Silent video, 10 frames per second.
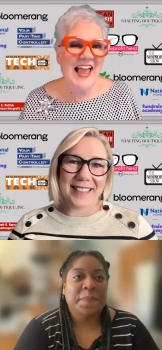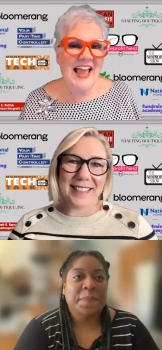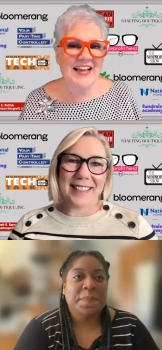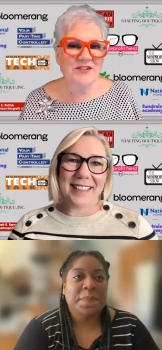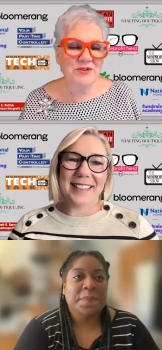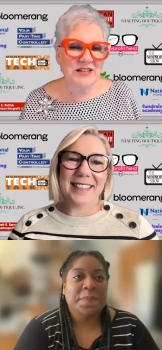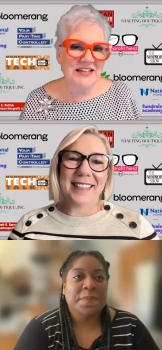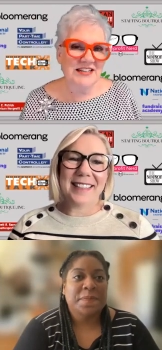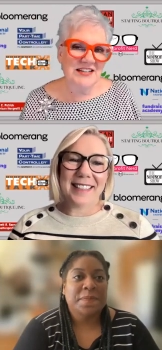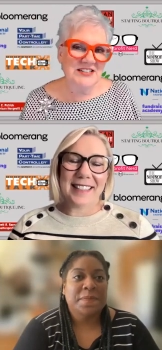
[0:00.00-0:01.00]
Speaker 1: and
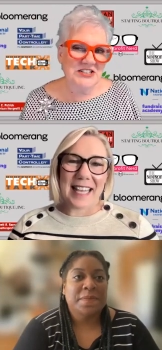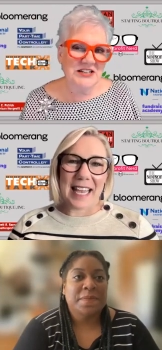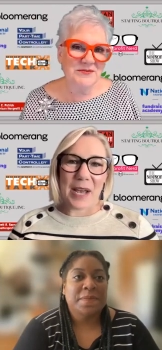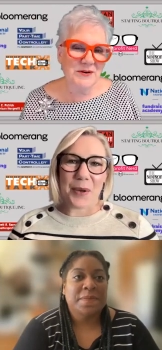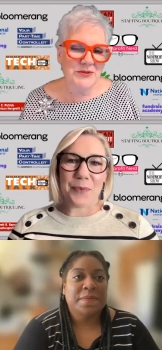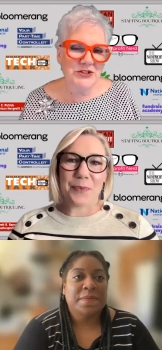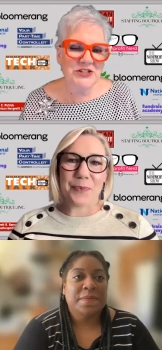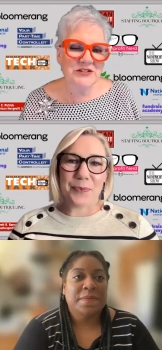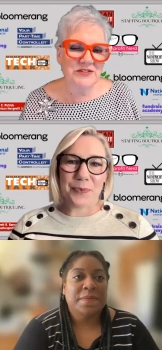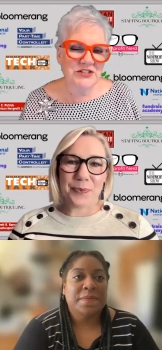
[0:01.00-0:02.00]
really achieve our
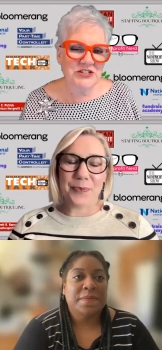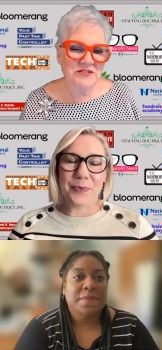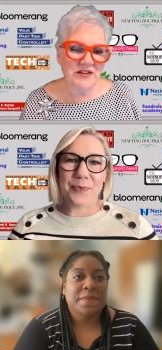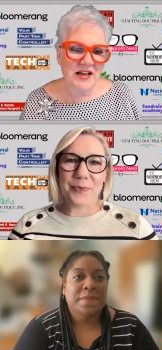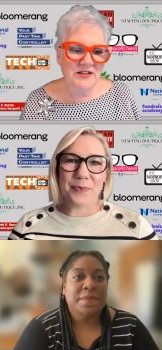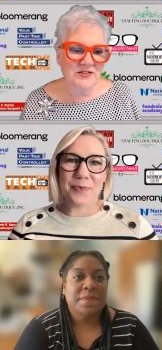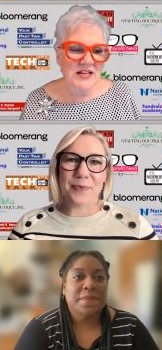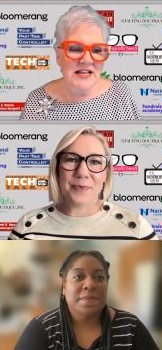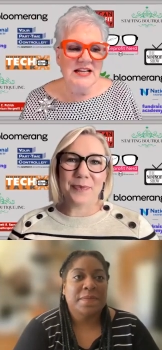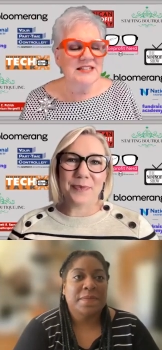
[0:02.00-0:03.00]
mission, vision, and values.
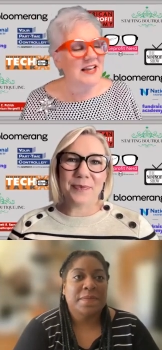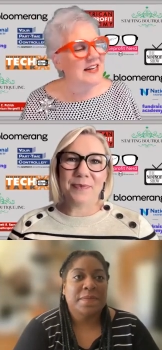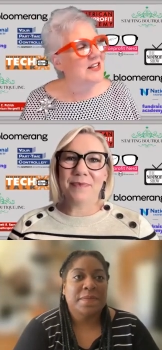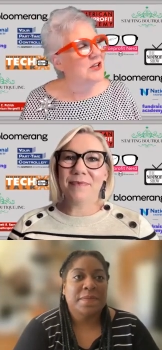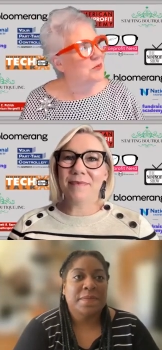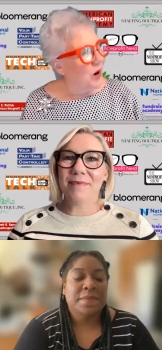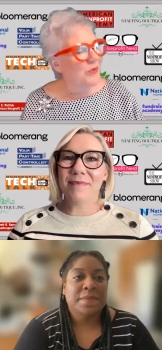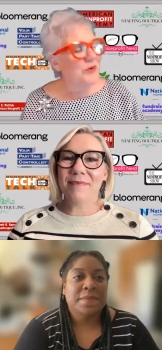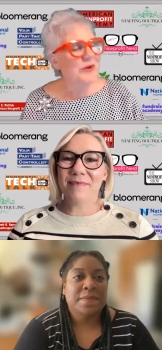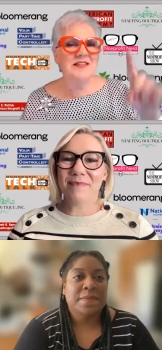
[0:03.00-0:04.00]
Dana, you
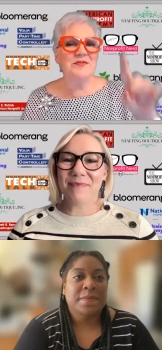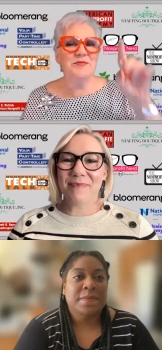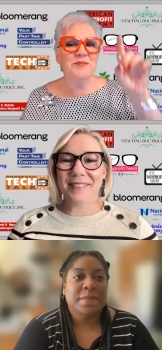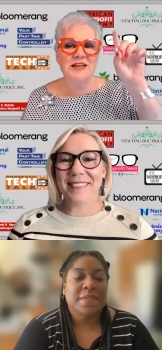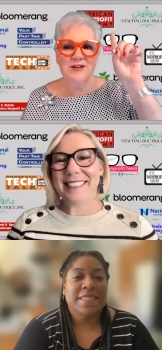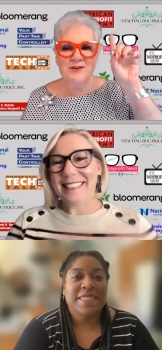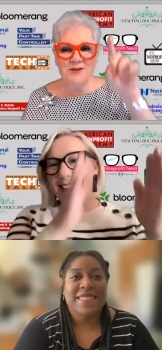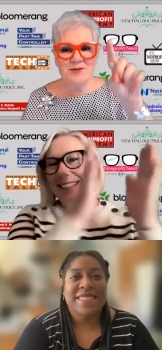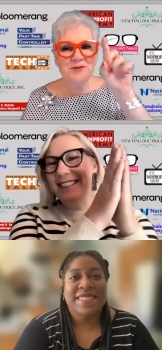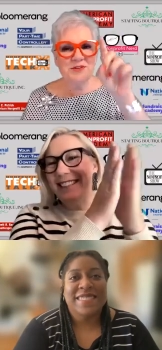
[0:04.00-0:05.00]
always give me
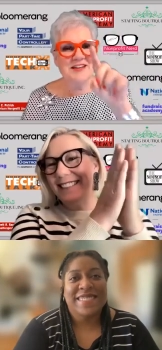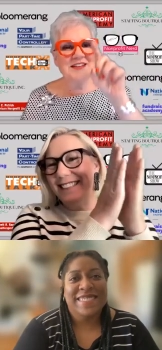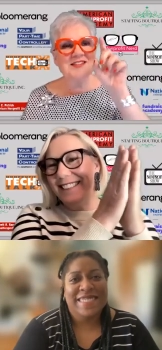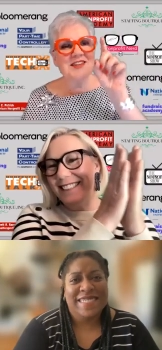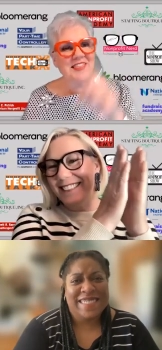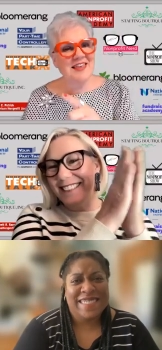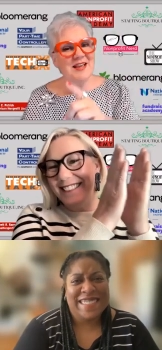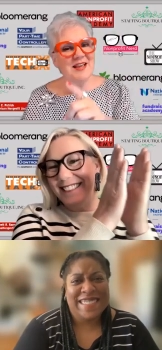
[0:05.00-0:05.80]
new things to think